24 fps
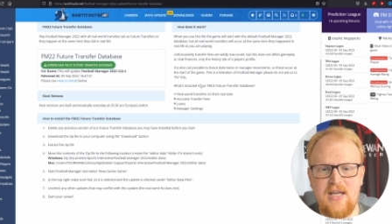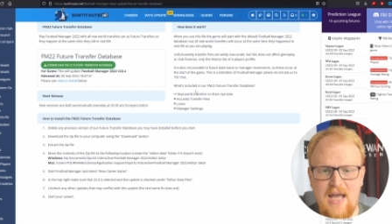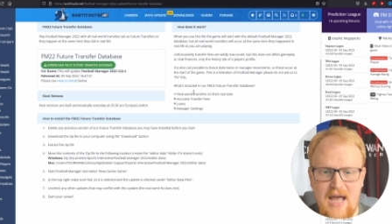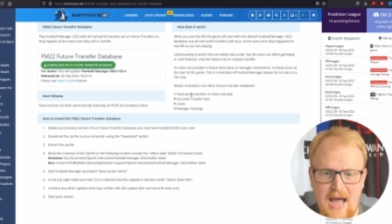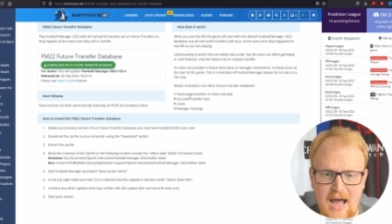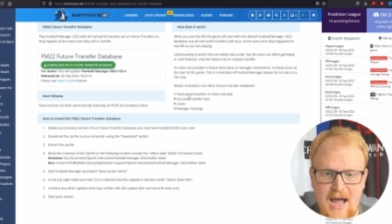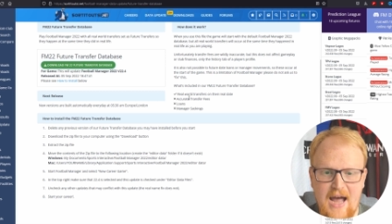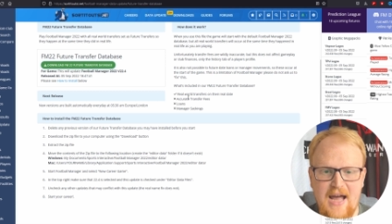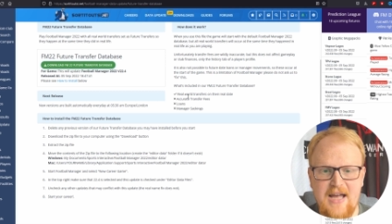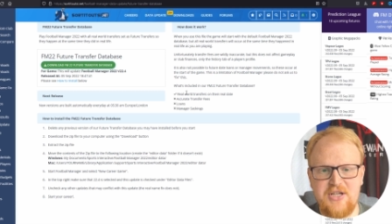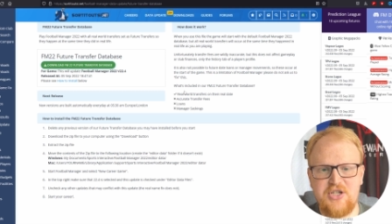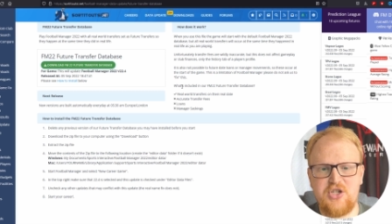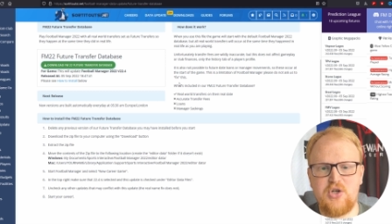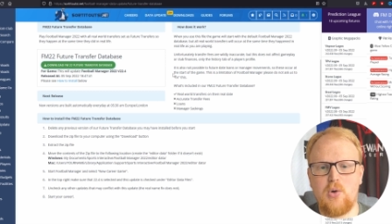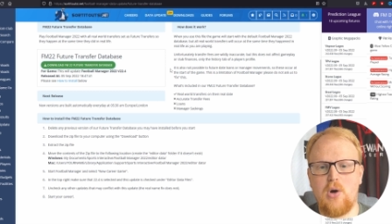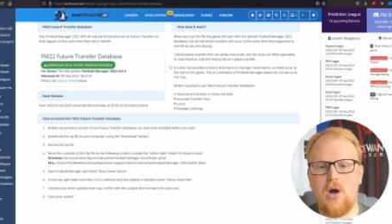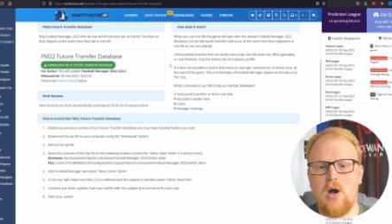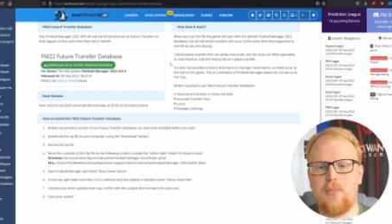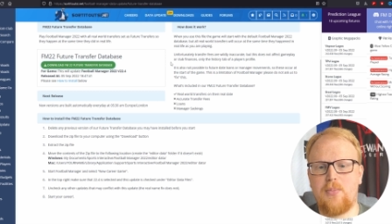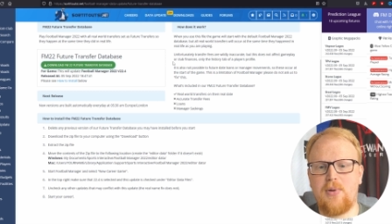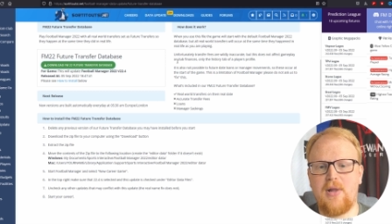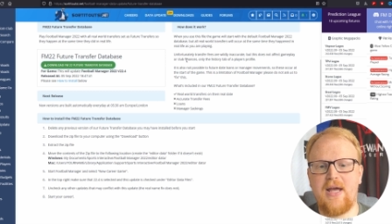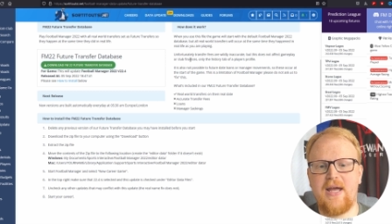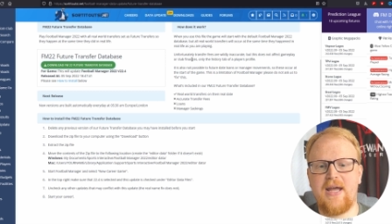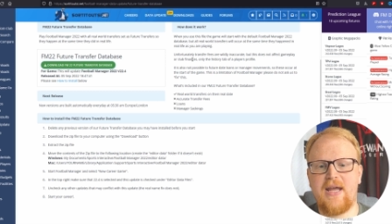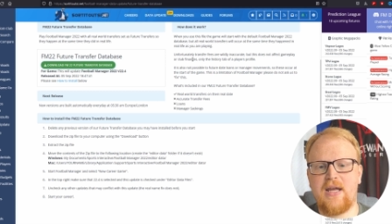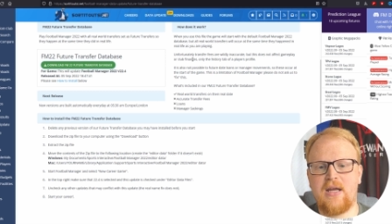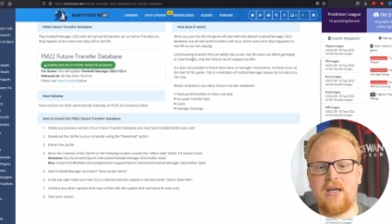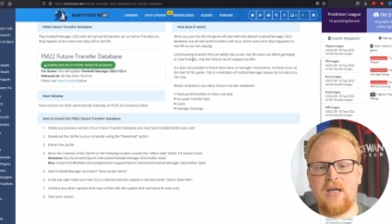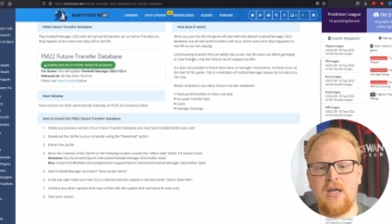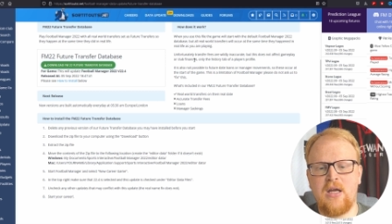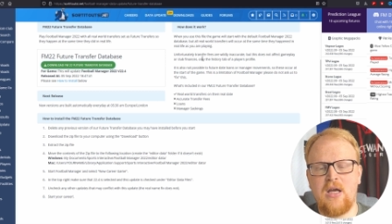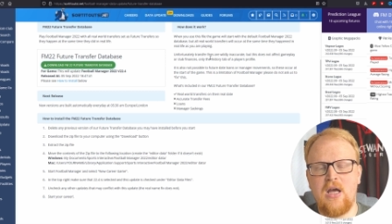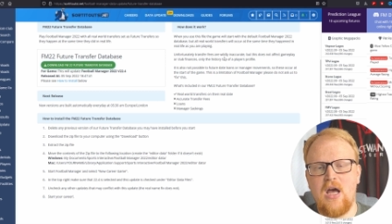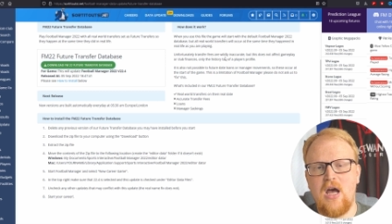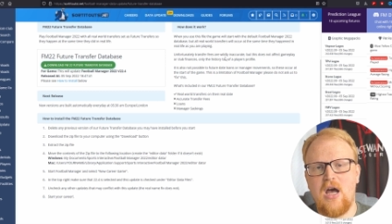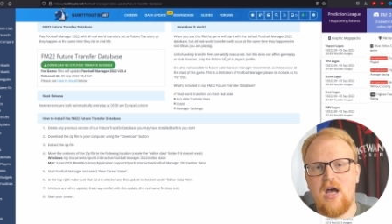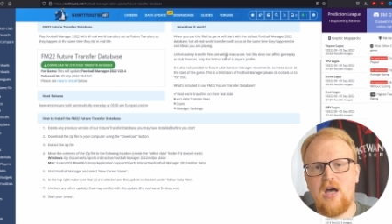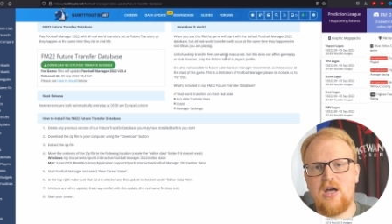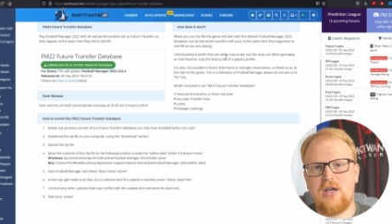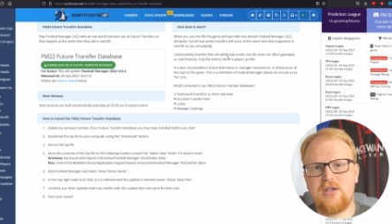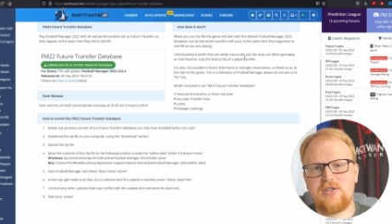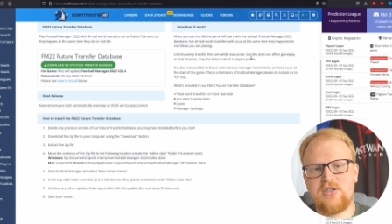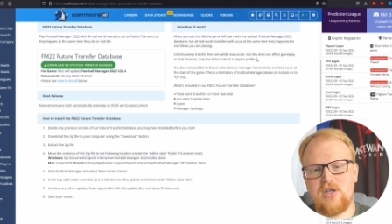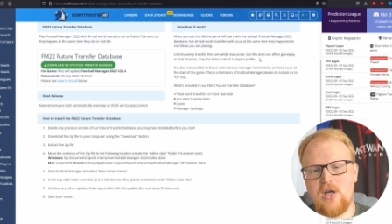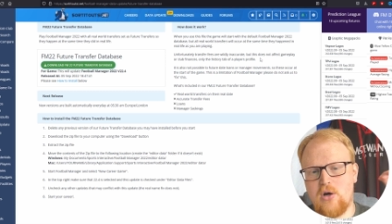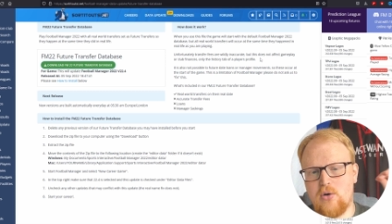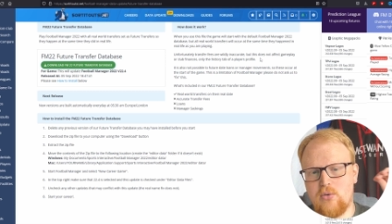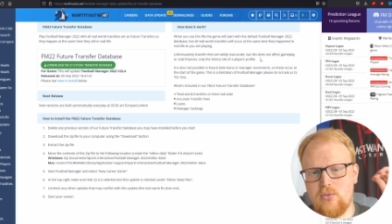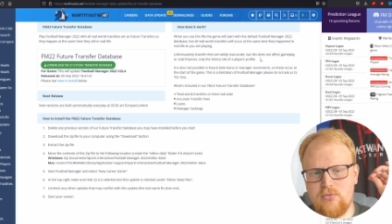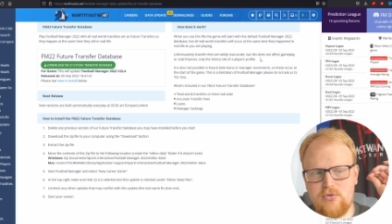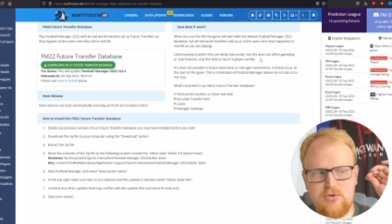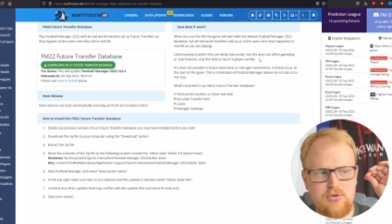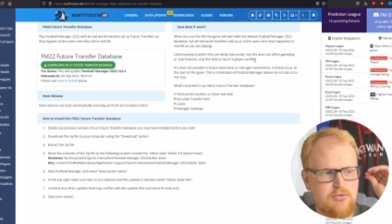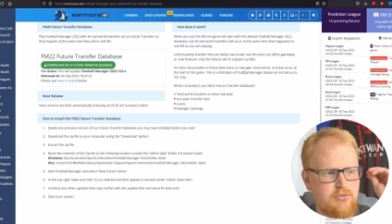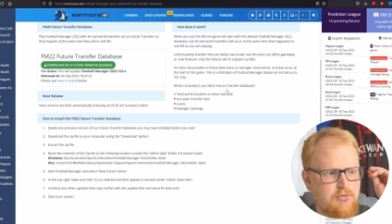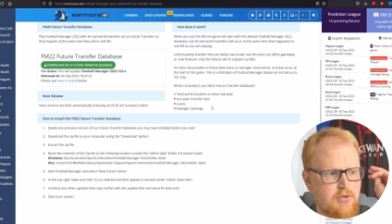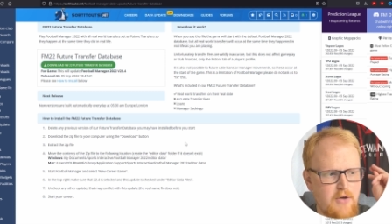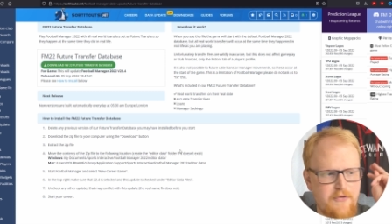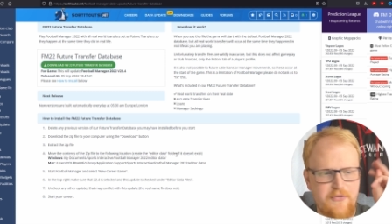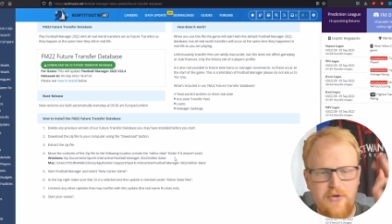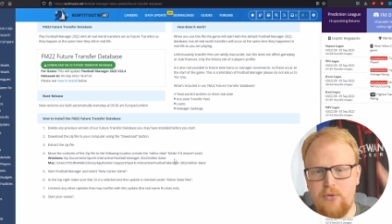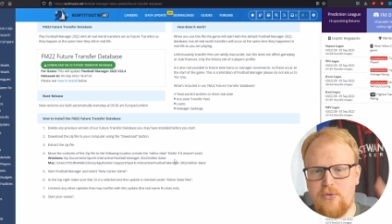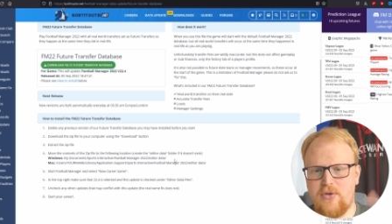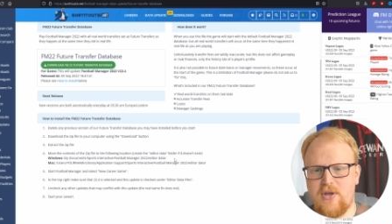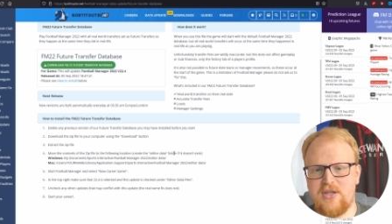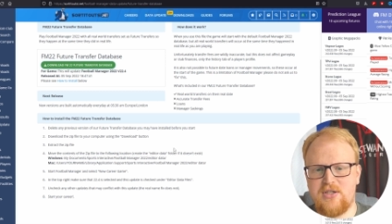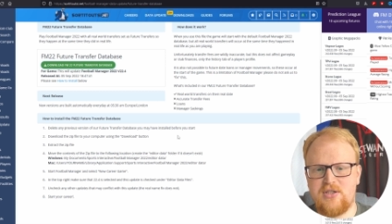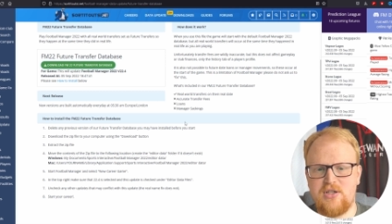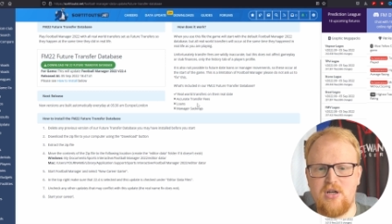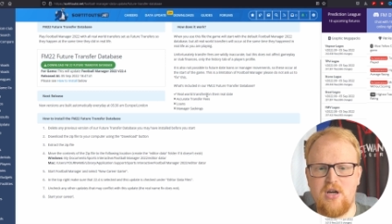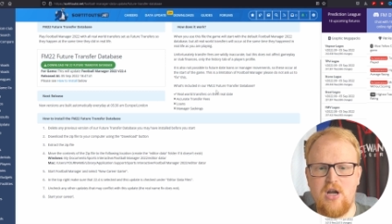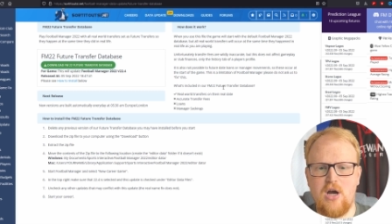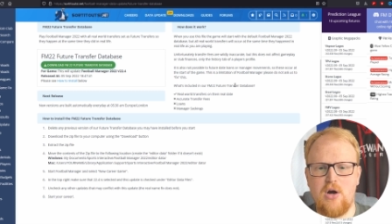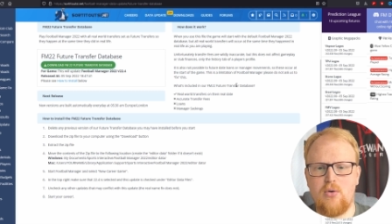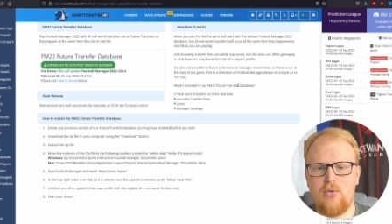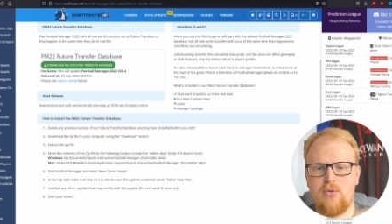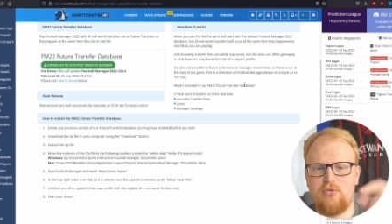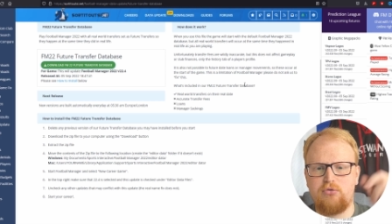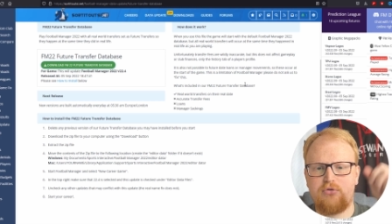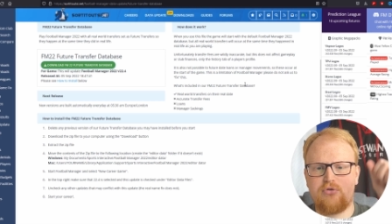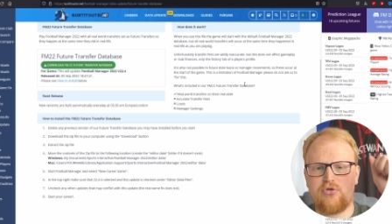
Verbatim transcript: as you are playing. Uh, so a few things to note: